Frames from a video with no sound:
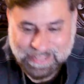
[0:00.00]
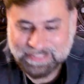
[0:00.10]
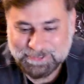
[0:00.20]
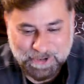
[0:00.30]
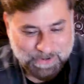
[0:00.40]

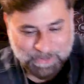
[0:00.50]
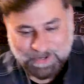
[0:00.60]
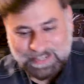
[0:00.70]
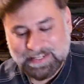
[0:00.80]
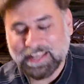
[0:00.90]
So how did you
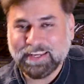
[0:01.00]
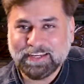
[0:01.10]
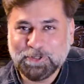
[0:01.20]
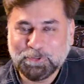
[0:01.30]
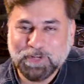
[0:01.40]
guys like
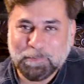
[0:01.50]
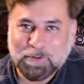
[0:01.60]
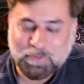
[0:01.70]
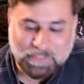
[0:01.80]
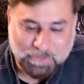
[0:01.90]
it? Do let me
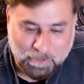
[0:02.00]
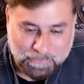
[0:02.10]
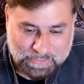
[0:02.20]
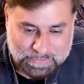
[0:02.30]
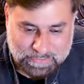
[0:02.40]
know in the
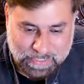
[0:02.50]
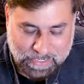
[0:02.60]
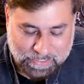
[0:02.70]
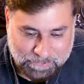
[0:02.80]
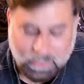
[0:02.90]
comments.
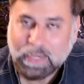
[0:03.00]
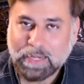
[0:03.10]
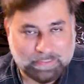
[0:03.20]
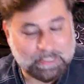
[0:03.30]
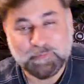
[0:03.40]
And
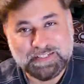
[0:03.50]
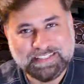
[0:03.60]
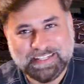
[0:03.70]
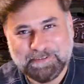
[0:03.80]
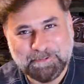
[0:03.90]
that's basically it for